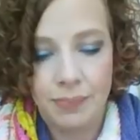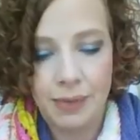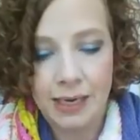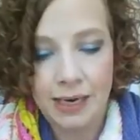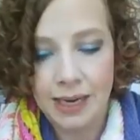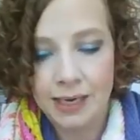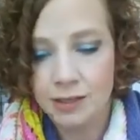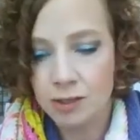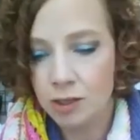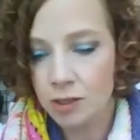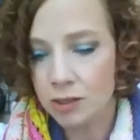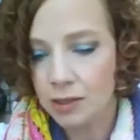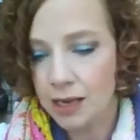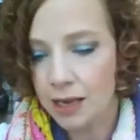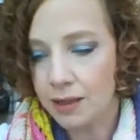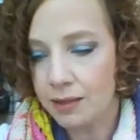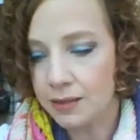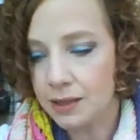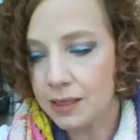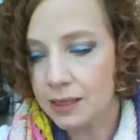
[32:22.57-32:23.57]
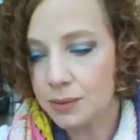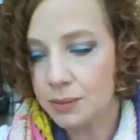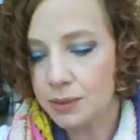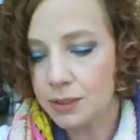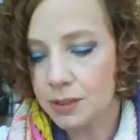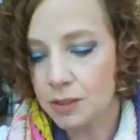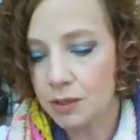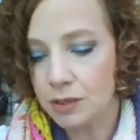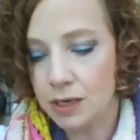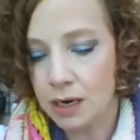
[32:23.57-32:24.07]
but it turned out, these
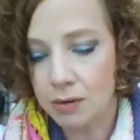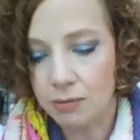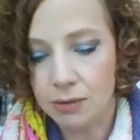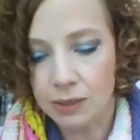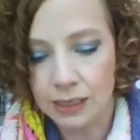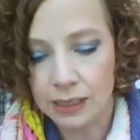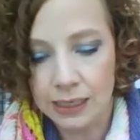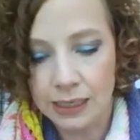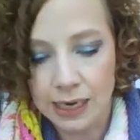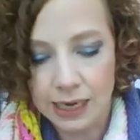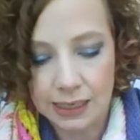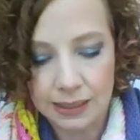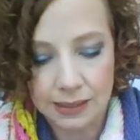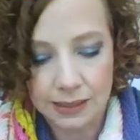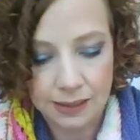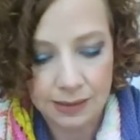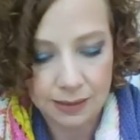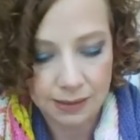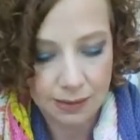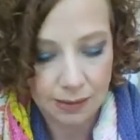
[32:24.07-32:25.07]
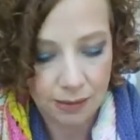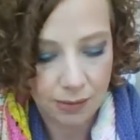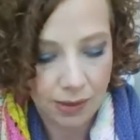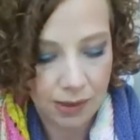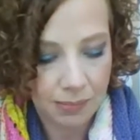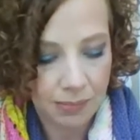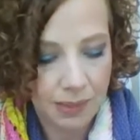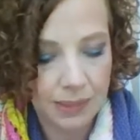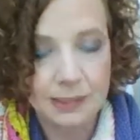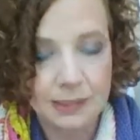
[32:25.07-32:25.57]
ones turned out really nice, so
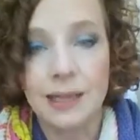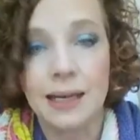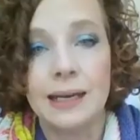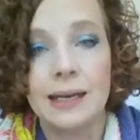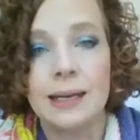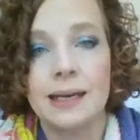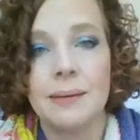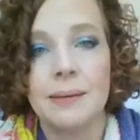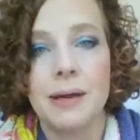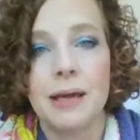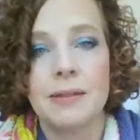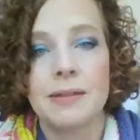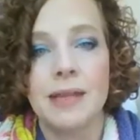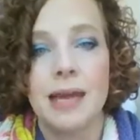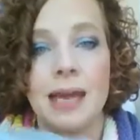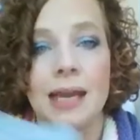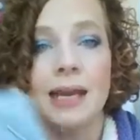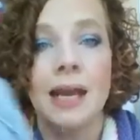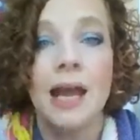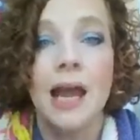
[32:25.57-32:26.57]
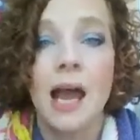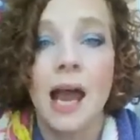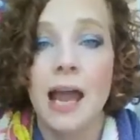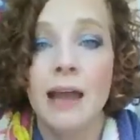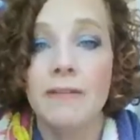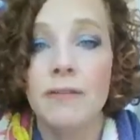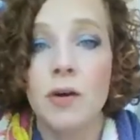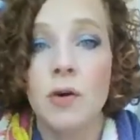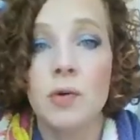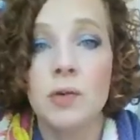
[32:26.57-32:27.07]
I'm excited about that.
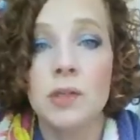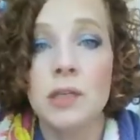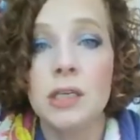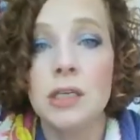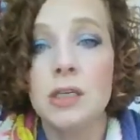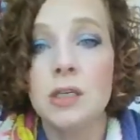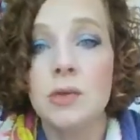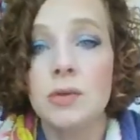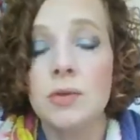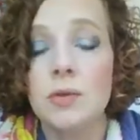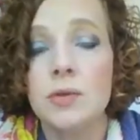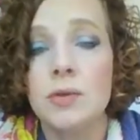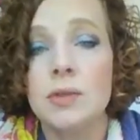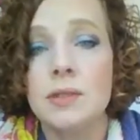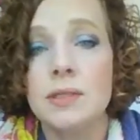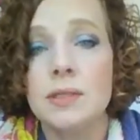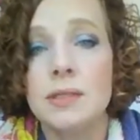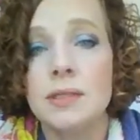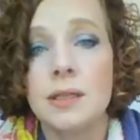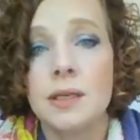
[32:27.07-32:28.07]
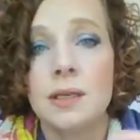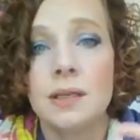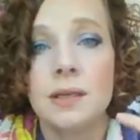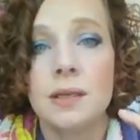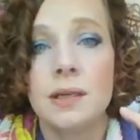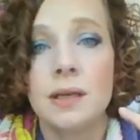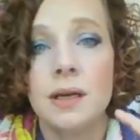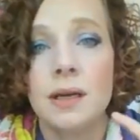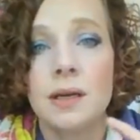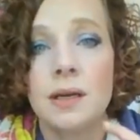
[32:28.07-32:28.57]
I've only used
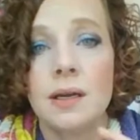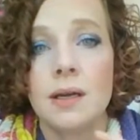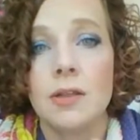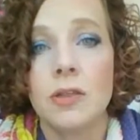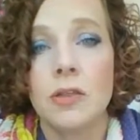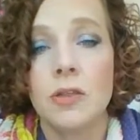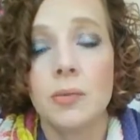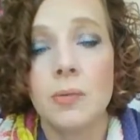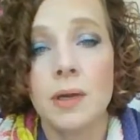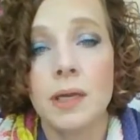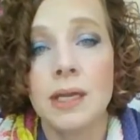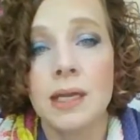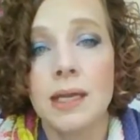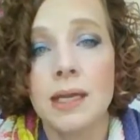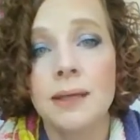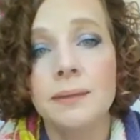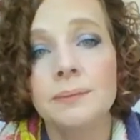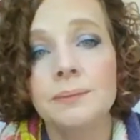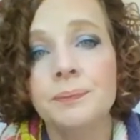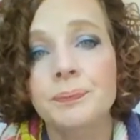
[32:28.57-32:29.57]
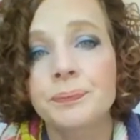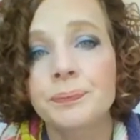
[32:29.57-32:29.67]
3.